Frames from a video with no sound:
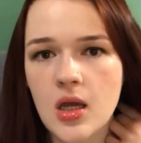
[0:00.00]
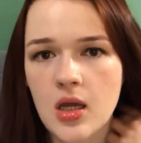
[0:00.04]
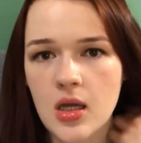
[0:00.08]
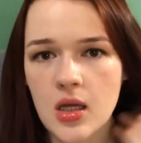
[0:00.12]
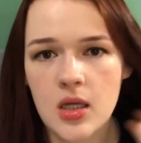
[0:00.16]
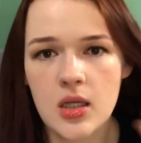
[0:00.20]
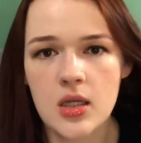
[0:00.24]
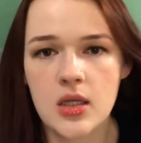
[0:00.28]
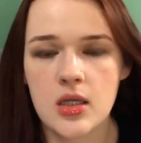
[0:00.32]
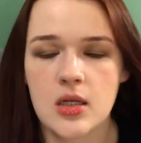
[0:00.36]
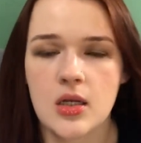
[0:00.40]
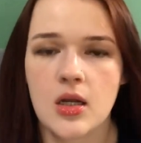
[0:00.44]

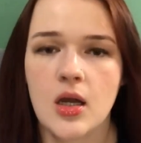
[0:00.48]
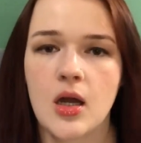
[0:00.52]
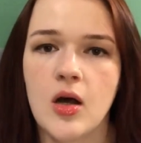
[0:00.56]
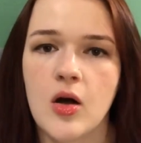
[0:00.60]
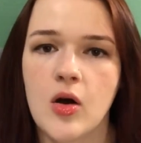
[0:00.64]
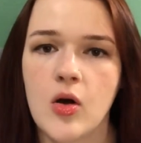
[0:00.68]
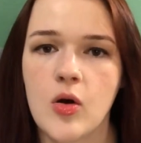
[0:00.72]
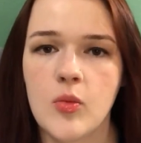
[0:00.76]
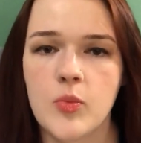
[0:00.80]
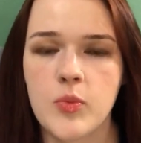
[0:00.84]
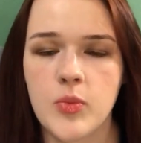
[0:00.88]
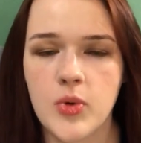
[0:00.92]
It can
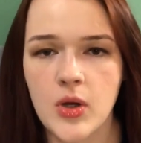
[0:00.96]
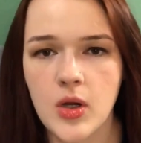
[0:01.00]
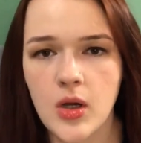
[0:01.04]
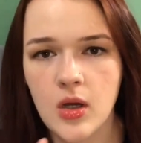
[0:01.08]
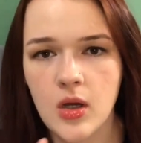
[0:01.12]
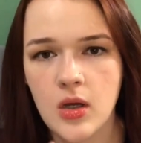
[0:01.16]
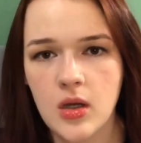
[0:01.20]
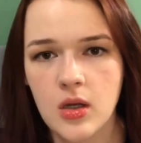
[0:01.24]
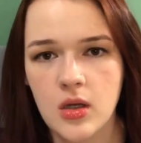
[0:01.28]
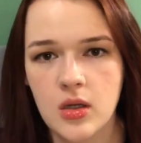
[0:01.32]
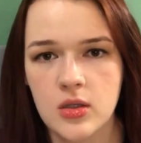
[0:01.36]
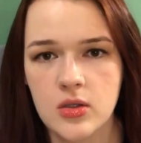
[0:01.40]
help
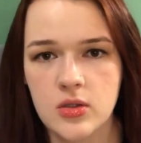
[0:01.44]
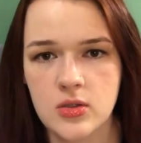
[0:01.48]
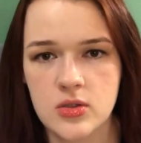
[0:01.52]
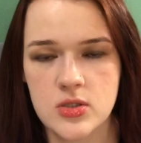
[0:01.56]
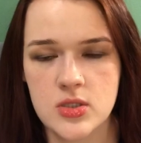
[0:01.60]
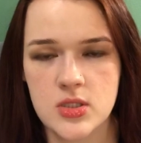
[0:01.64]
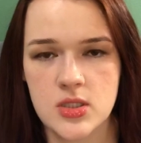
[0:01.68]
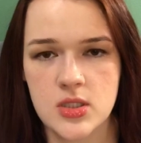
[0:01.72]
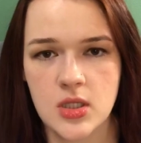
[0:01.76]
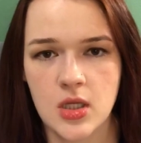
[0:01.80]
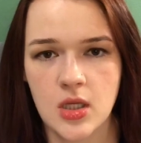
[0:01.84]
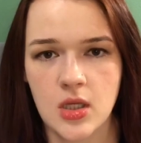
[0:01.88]
your
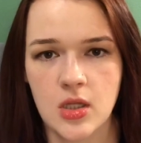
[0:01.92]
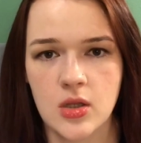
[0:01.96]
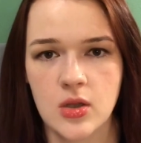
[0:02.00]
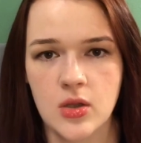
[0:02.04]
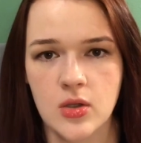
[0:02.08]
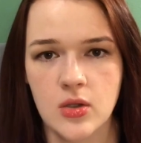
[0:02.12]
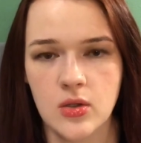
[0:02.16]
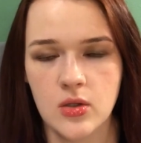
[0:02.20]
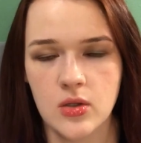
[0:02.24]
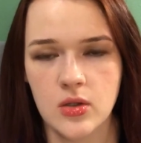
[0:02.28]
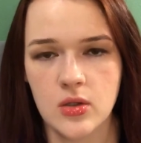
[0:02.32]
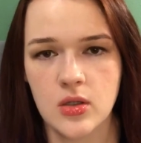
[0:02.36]
skin
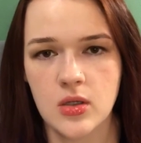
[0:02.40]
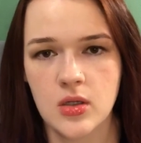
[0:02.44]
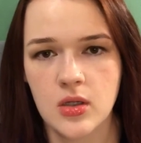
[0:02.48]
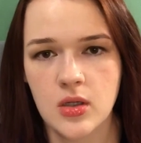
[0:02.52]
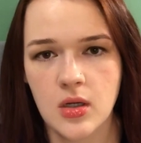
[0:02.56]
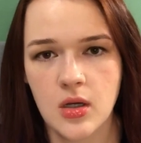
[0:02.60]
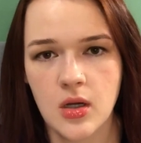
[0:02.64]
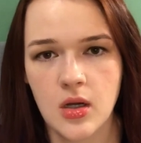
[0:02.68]
look